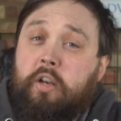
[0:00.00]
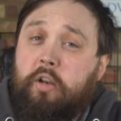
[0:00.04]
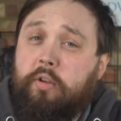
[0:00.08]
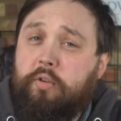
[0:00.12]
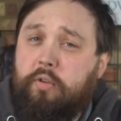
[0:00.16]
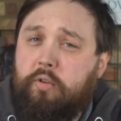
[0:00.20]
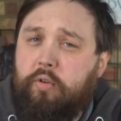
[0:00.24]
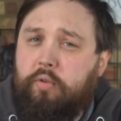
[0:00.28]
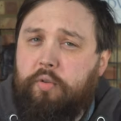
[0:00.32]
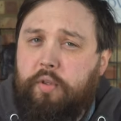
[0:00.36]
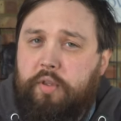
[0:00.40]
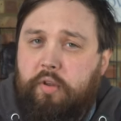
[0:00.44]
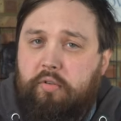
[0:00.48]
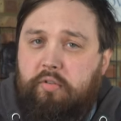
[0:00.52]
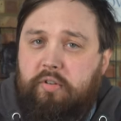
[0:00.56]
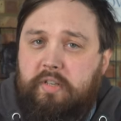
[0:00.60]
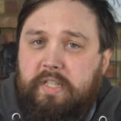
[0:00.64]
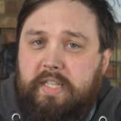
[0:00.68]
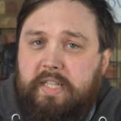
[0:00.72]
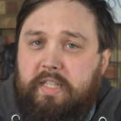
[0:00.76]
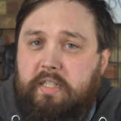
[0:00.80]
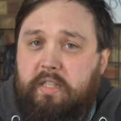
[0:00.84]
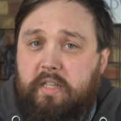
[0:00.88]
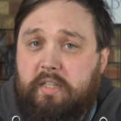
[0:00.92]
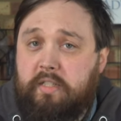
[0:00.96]
local
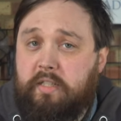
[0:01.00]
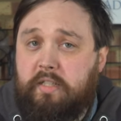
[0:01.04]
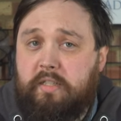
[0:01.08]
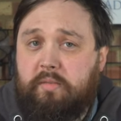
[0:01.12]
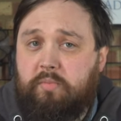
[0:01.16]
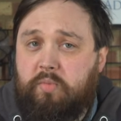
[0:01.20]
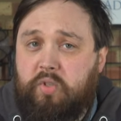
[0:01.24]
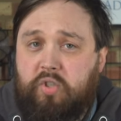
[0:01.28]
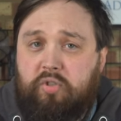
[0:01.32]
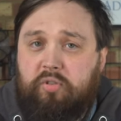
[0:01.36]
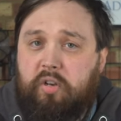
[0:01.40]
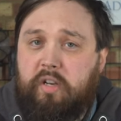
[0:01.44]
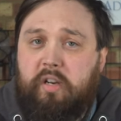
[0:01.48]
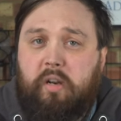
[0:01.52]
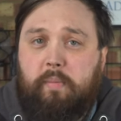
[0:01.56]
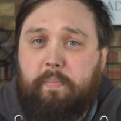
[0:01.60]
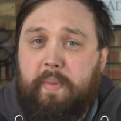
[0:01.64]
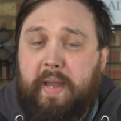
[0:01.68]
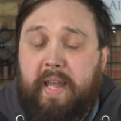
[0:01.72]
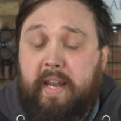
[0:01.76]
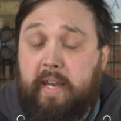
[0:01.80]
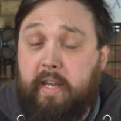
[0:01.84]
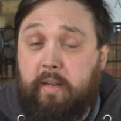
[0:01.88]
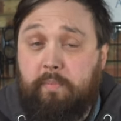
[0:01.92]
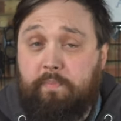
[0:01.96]
authorities are just straight up
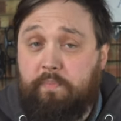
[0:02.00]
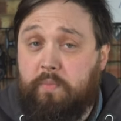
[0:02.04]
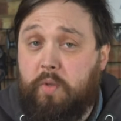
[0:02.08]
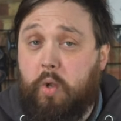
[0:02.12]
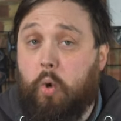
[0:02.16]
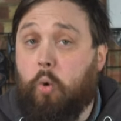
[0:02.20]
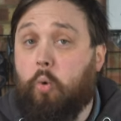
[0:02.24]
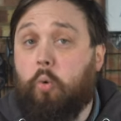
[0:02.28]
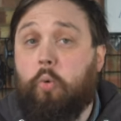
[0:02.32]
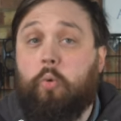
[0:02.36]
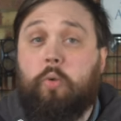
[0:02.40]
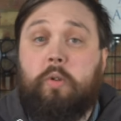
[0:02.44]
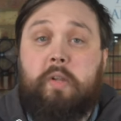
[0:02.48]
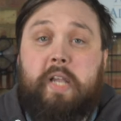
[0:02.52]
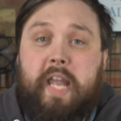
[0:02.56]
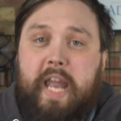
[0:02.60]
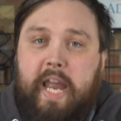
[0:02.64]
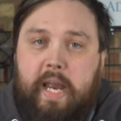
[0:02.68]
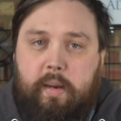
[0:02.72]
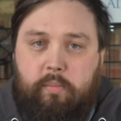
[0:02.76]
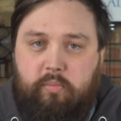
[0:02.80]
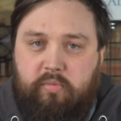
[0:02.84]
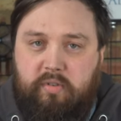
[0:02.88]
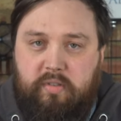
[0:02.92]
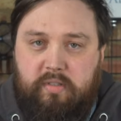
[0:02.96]
banning all
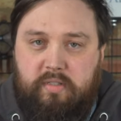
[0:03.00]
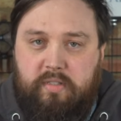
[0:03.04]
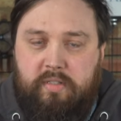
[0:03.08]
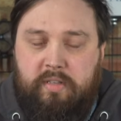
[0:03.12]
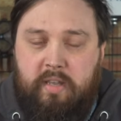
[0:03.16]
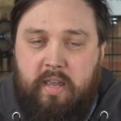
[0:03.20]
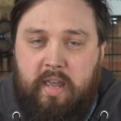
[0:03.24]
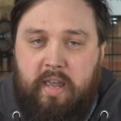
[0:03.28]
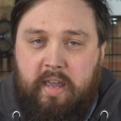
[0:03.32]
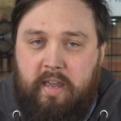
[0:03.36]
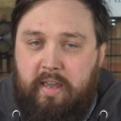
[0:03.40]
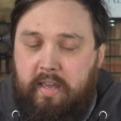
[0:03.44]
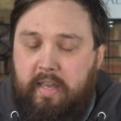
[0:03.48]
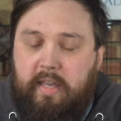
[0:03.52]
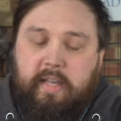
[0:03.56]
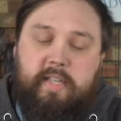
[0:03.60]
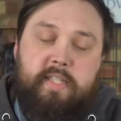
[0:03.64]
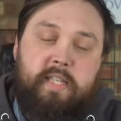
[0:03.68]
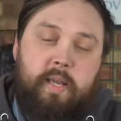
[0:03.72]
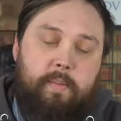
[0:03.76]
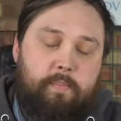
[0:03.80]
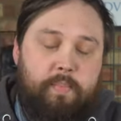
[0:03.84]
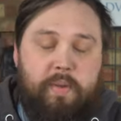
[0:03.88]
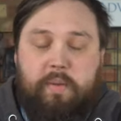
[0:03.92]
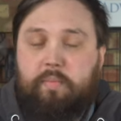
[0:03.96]
cameras,
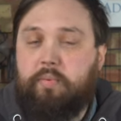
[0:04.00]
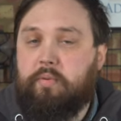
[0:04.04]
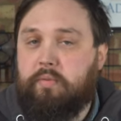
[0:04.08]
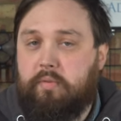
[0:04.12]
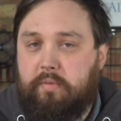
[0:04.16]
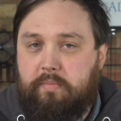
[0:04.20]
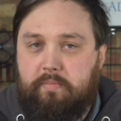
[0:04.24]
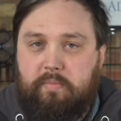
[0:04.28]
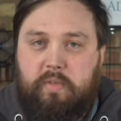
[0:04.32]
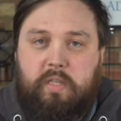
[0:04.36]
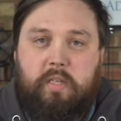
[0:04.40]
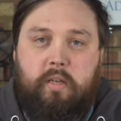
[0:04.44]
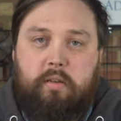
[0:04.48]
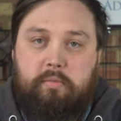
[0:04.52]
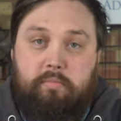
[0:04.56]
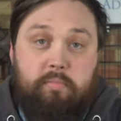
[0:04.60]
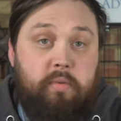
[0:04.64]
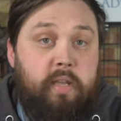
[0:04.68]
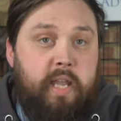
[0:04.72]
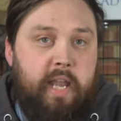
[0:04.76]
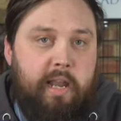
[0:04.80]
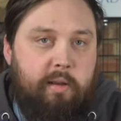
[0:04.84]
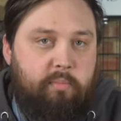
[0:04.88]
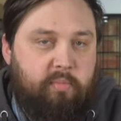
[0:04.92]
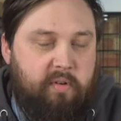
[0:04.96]
except people's, you know,
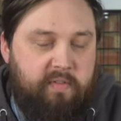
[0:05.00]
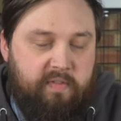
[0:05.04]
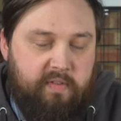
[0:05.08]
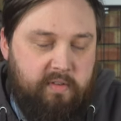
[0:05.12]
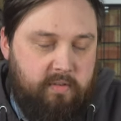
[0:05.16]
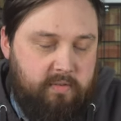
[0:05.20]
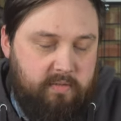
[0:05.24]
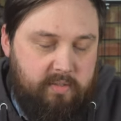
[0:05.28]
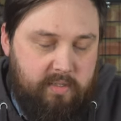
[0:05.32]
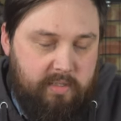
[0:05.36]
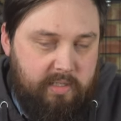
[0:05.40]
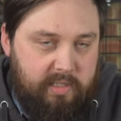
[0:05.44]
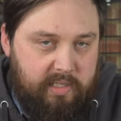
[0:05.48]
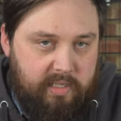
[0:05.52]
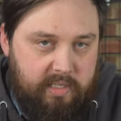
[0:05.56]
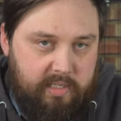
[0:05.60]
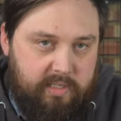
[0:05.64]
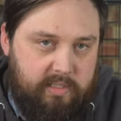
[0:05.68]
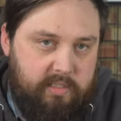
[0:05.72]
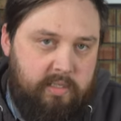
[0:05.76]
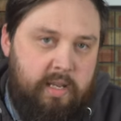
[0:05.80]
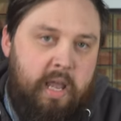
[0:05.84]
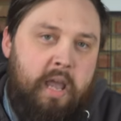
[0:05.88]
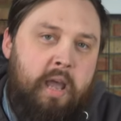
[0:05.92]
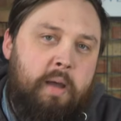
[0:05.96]
camera phones and
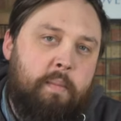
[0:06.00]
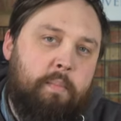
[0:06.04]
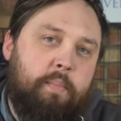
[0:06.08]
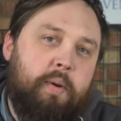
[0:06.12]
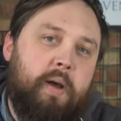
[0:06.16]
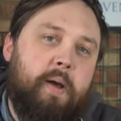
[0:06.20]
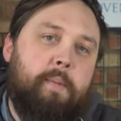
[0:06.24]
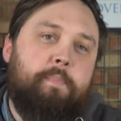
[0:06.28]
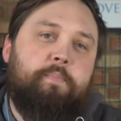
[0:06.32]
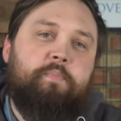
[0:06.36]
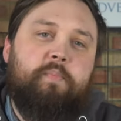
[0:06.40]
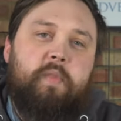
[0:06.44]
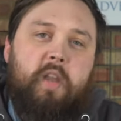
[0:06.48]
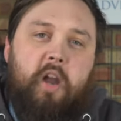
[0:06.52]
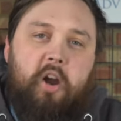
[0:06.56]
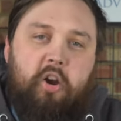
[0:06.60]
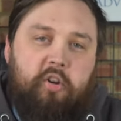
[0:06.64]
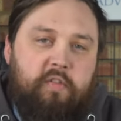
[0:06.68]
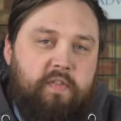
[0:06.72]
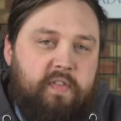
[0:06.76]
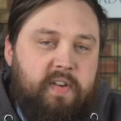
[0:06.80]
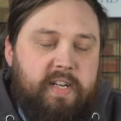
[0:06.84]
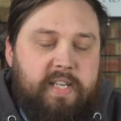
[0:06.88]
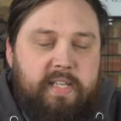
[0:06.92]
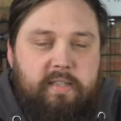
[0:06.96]
things. But
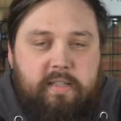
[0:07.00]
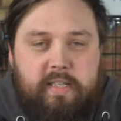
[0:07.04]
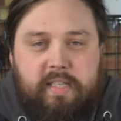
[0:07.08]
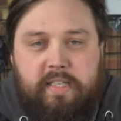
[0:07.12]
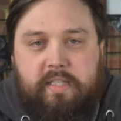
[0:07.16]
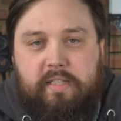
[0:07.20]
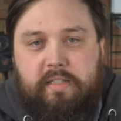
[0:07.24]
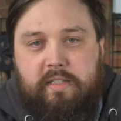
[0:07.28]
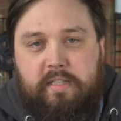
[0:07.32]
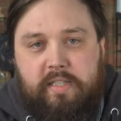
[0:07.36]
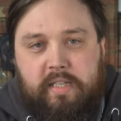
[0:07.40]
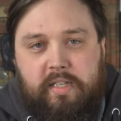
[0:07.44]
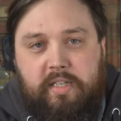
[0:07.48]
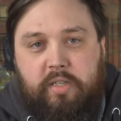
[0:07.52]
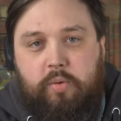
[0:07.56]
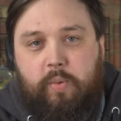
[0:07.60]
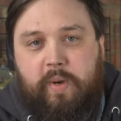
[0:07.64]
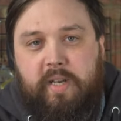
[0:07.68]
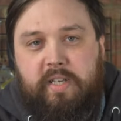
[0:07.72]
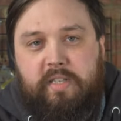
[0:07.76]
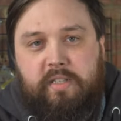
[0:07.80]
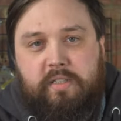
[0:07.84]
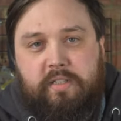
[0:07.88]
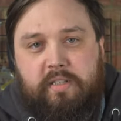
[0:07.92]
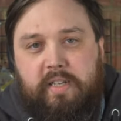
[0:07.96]
hopefully this
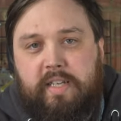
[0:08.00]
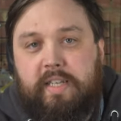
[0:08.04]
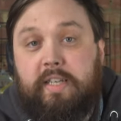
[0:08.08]
situation